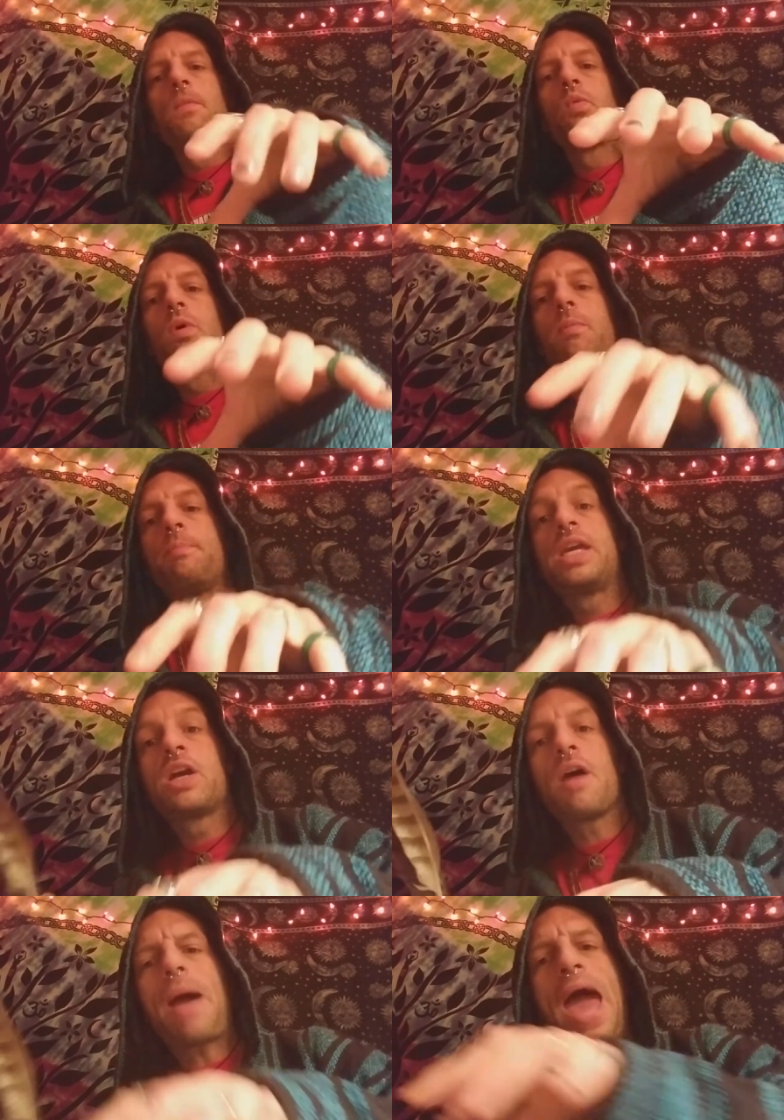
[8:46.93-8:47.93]
will
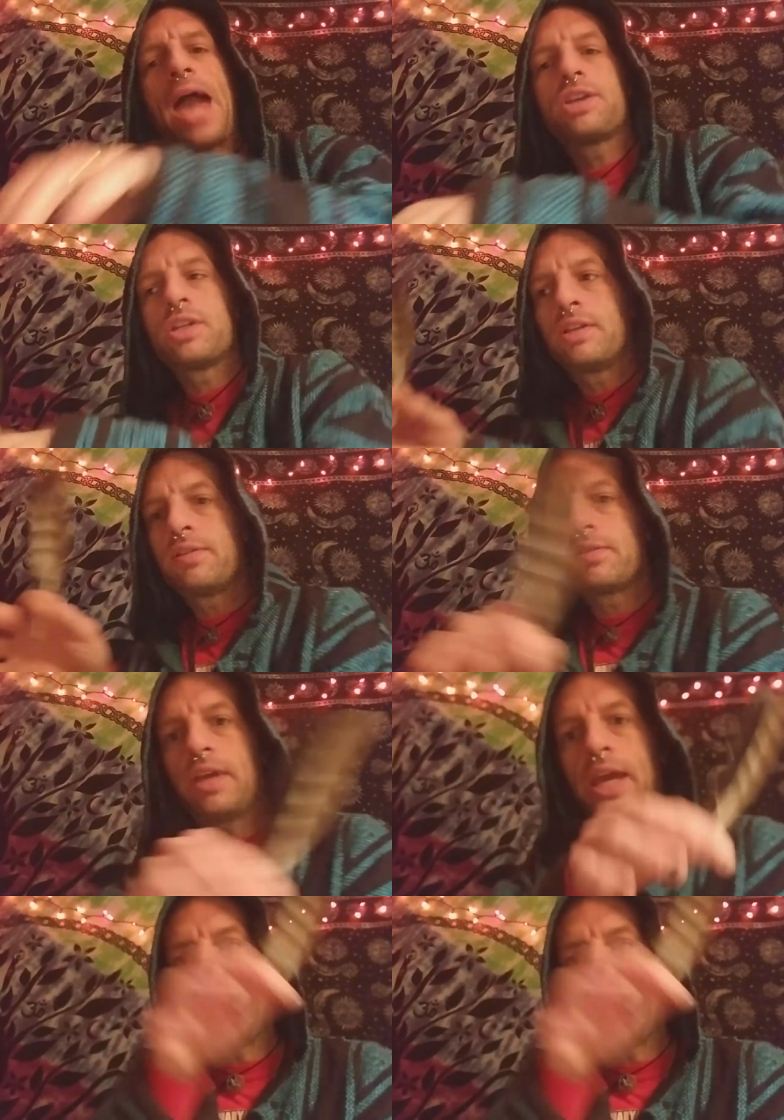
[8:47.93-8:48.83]
become actions